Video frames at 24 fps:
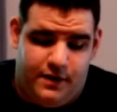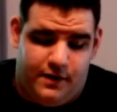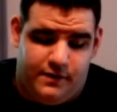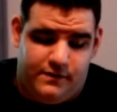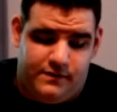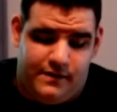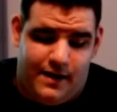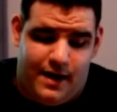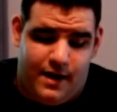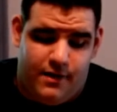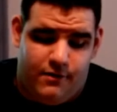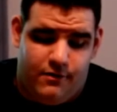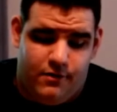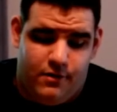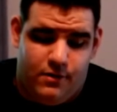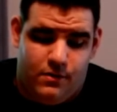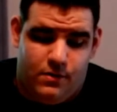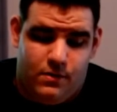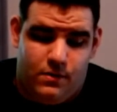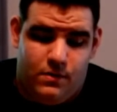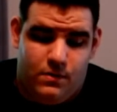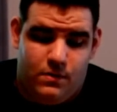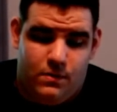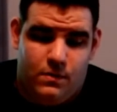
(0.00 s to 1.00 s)
against
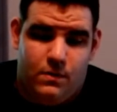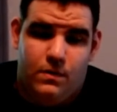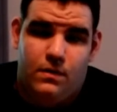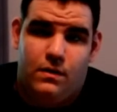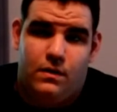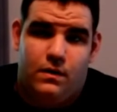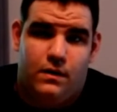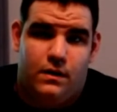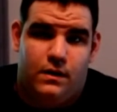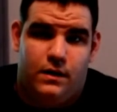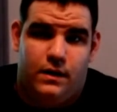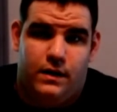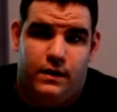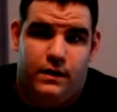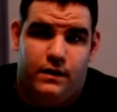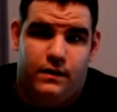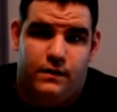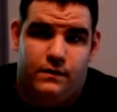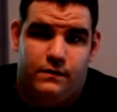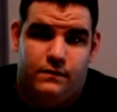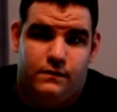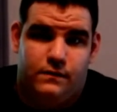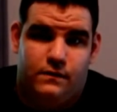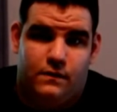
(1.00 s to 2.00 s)
aggro
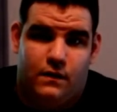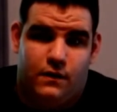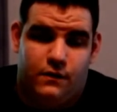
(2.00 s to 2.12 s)
and